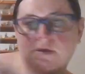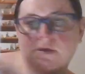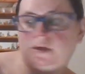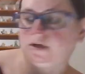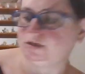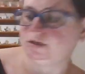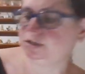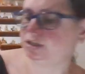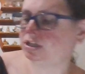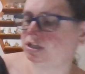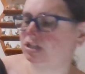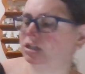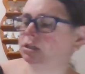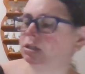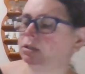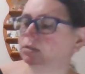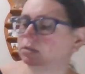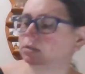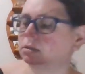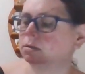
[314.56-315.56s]
There's
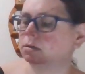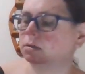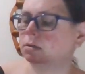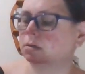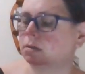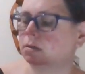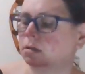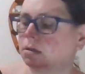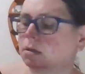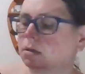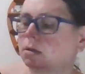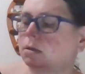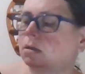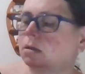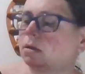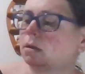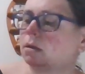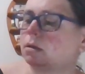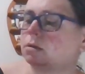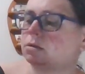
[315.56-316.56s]
still
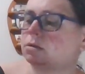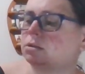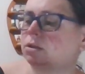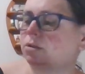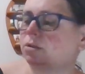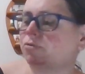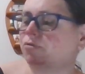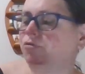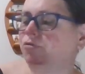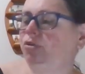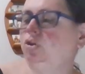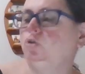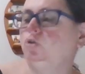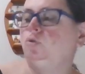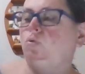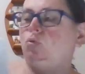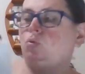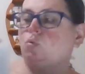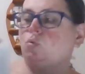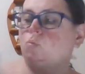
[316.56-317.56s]
a
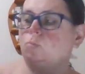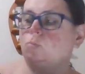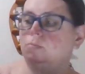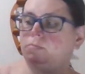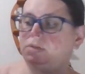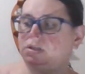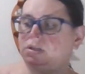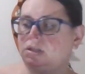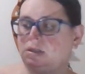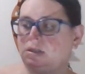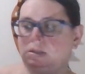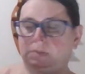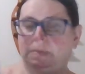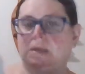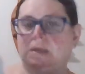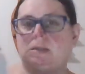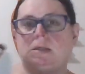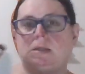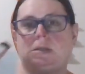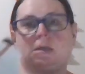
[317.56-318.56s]
few missing
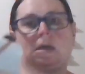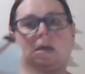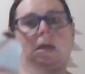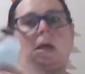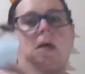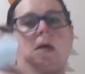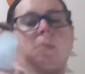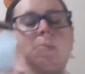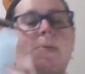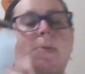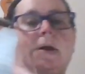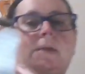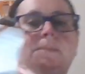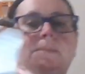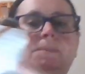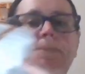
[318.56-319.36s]
spaces in here, but